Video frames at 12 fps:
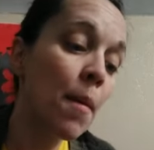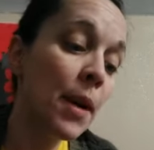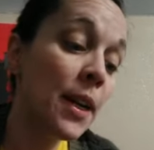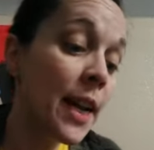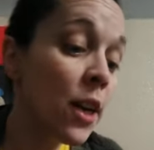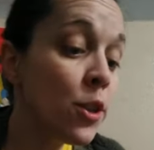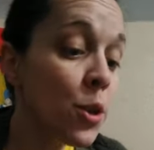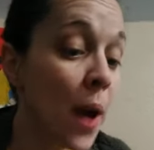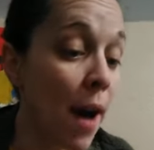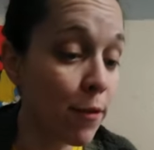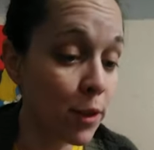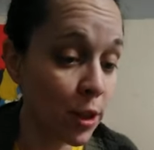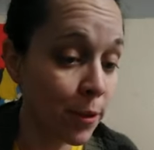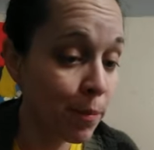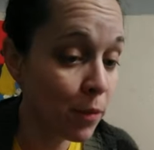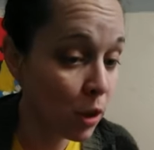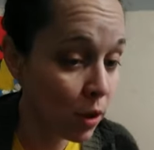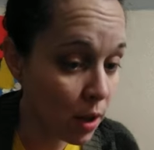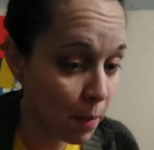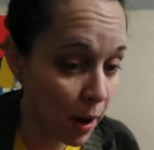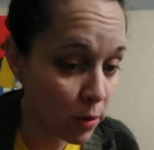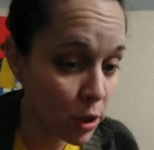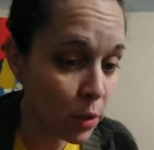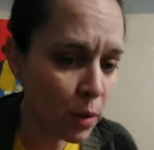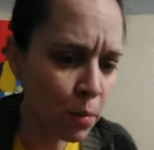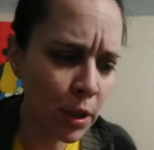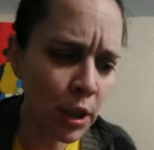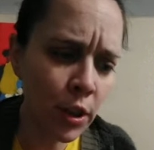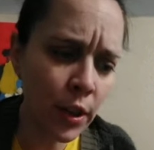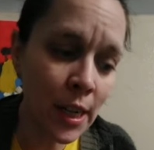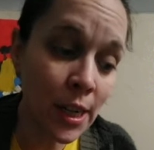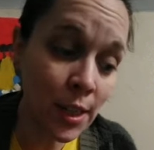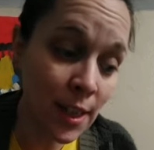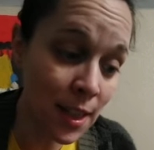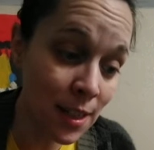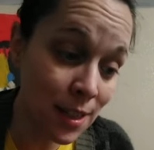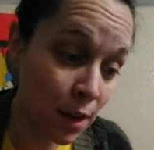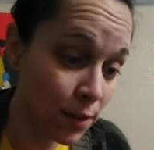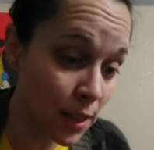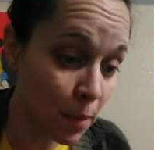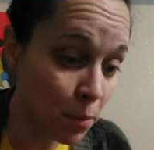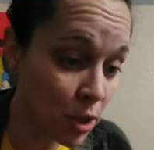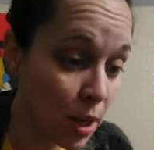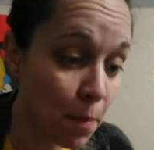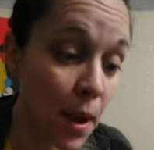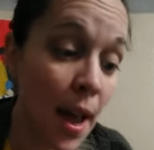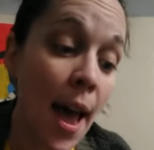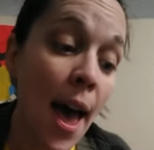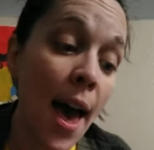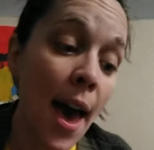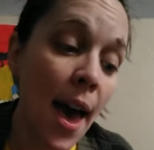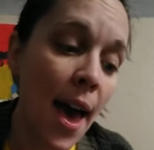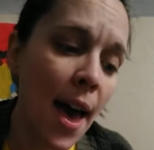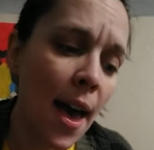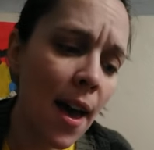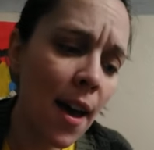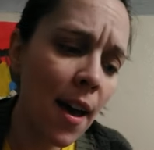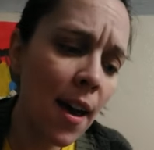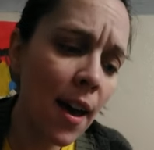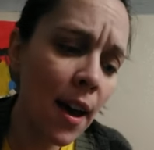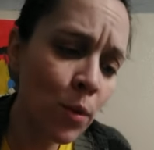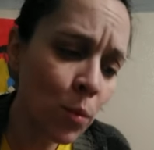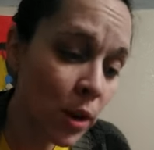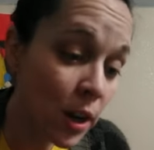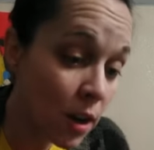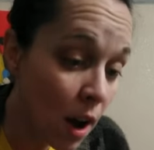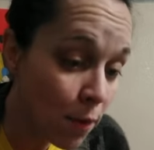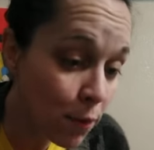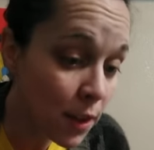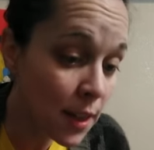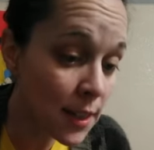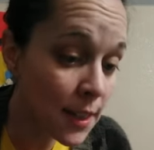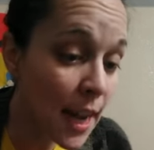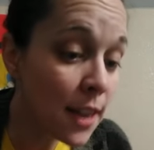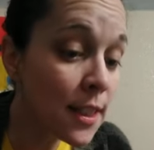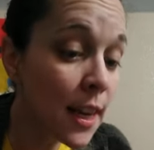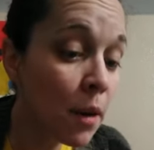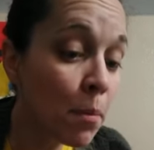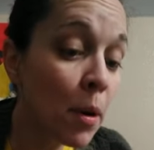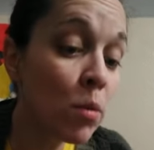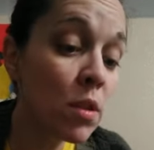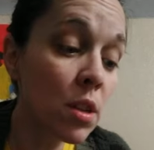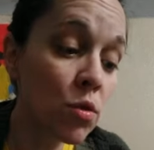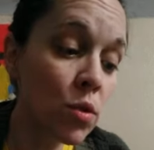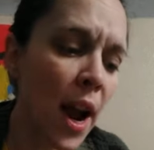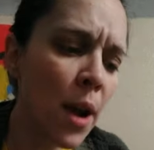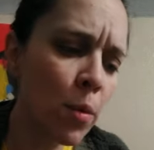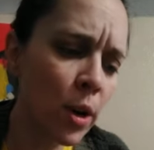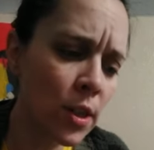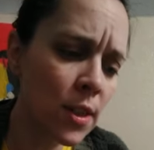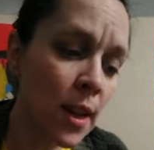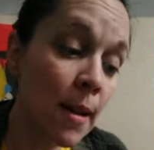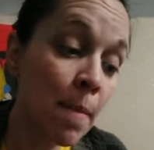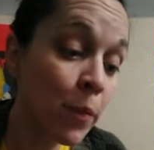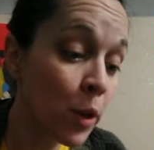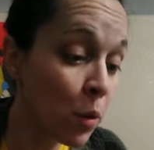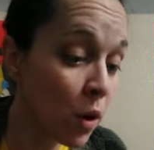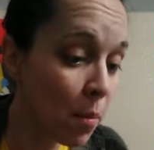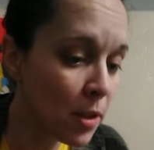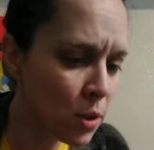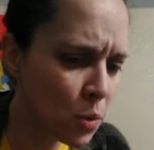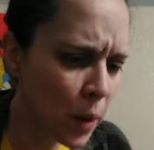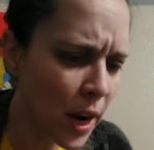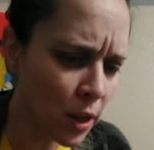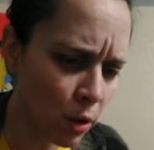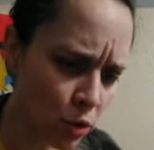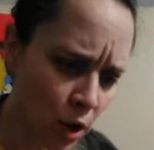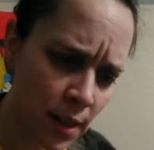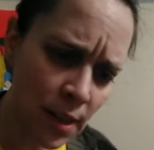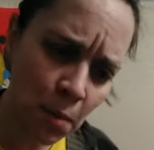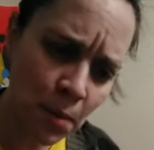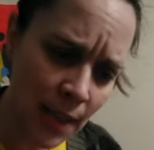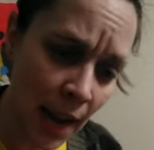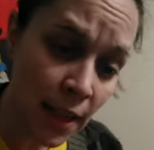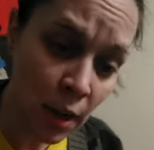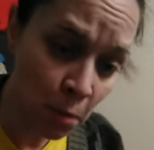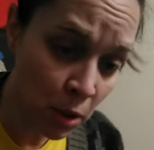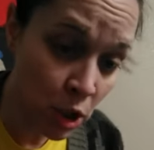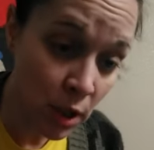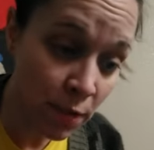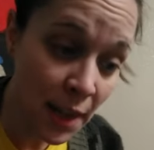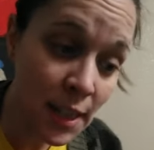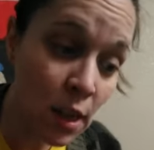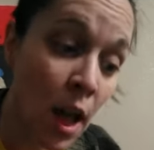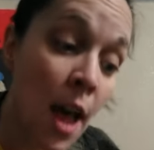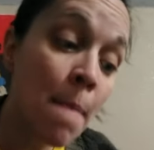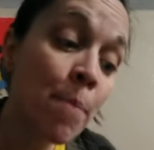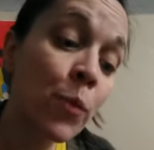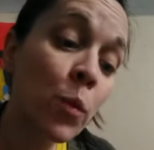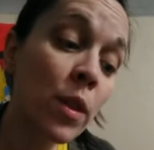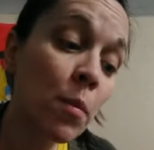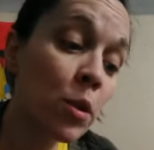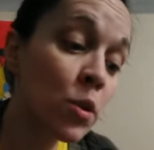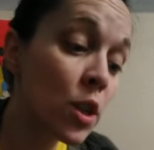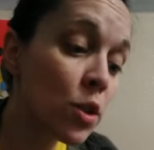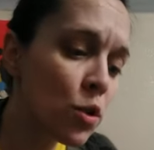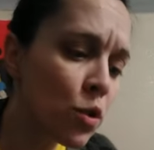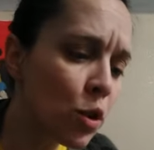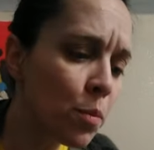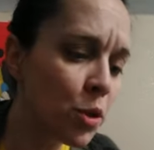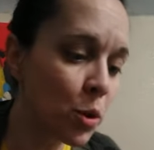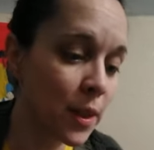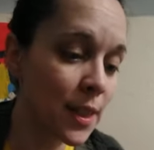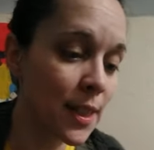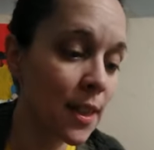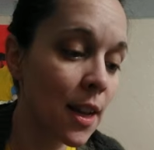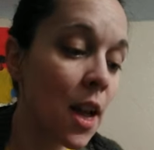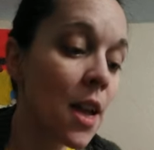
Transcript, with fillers: But a day or two after, you look about you, and prick your ears in this self same ship, and were it not for the tell tale boats and try works, you would all but swear you trod some silent merchant vessel with the most scrupulous,